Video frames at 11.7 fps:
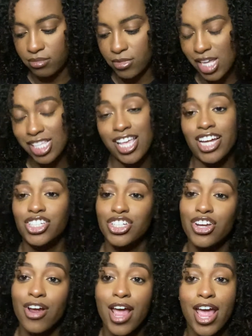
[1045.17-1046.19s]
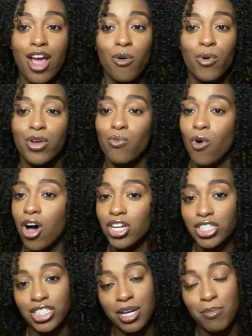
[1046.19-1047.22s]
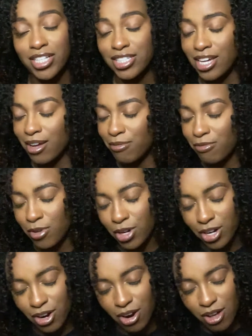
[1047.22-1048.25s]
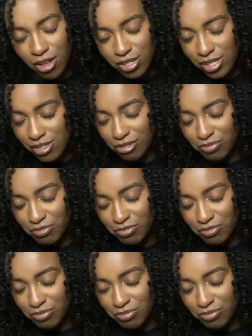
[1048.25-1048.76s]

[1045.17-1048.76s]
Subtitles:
Section your hair when washing. My type 4 girls,